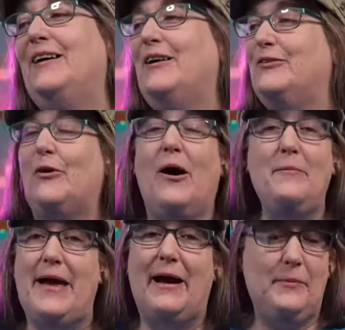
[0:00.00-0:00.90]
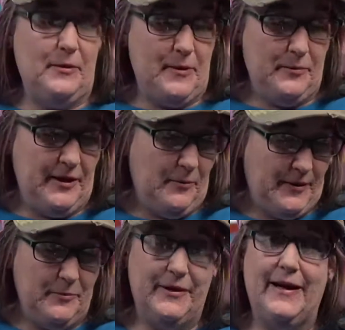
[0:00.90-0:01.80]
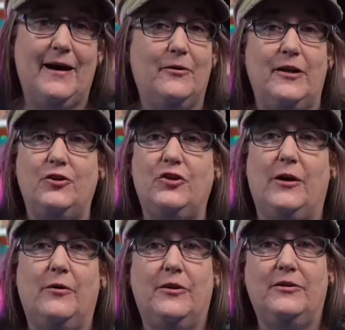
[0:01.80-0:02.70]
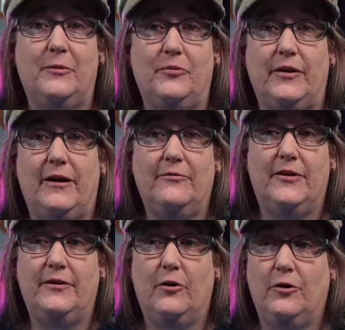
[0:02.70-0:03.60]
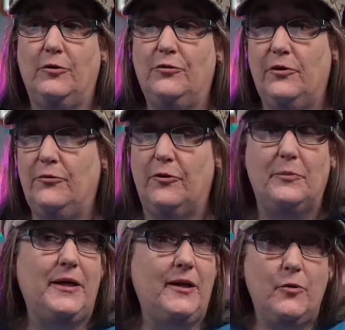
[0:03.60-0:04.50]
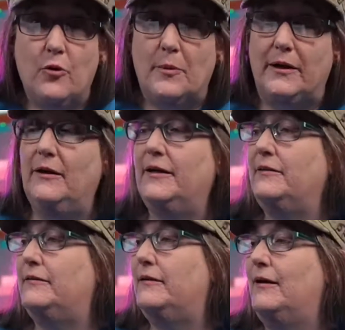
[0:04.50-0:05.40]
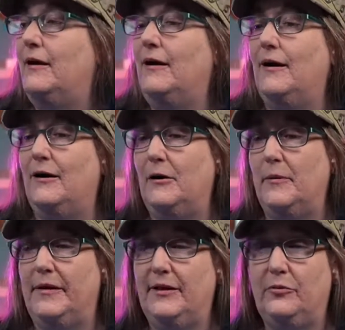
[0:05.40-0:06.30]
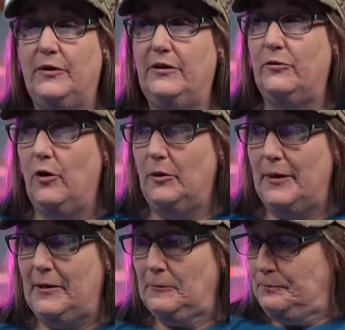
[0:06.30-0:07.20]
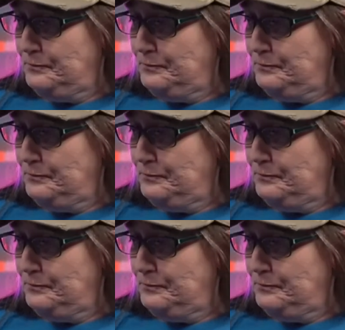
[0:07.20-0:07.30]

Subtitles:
So I'm happy to be able to help anybody out and share the tips that I find are useful for me or my clients. And that's what it's all about.